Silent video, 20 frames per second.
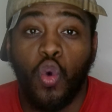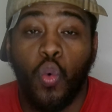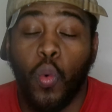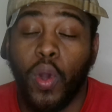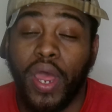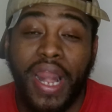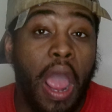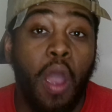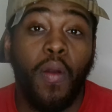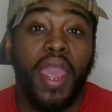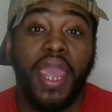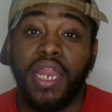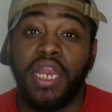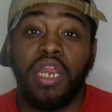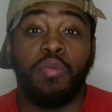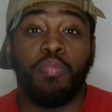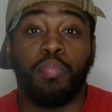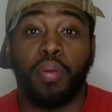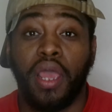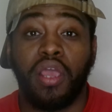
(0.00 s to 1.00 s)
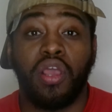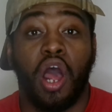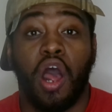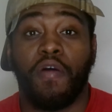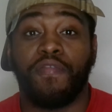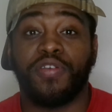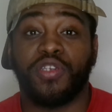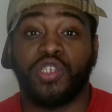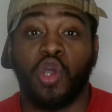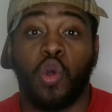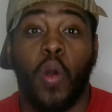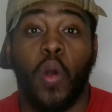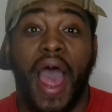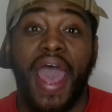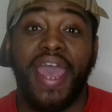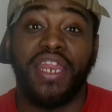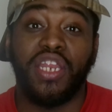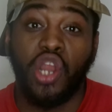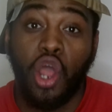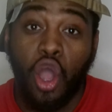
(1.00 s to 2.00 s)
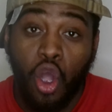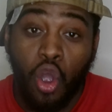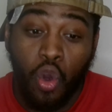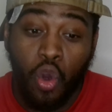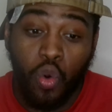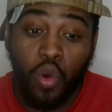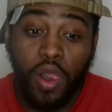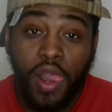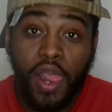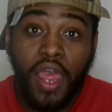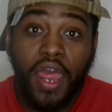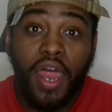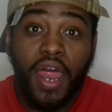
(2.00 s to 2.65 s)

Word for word: without any playoffs, so I know